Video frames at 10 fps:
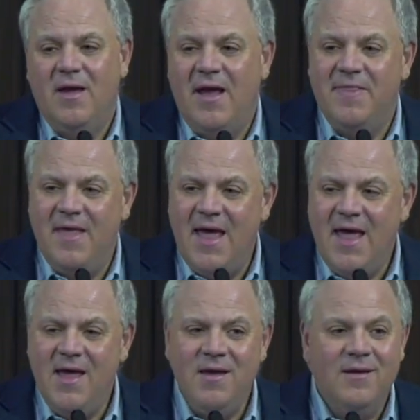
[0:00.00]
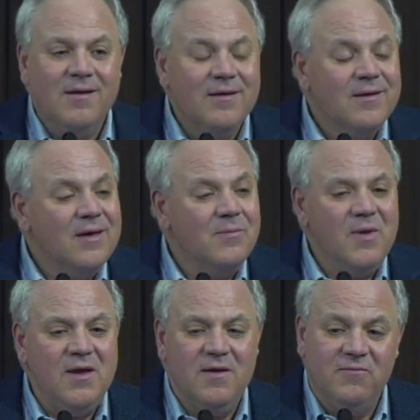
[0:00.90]
and they can
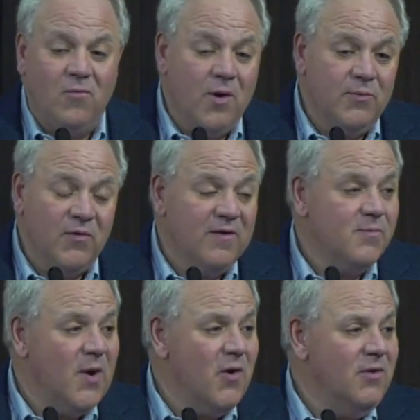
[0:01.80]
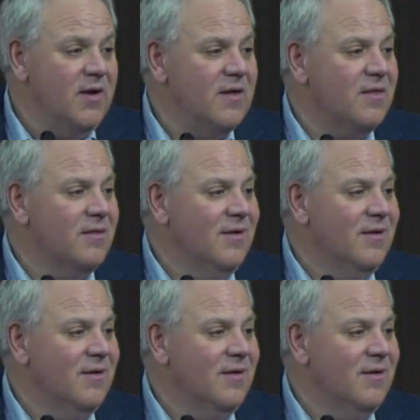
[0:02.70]
be informed transparently that,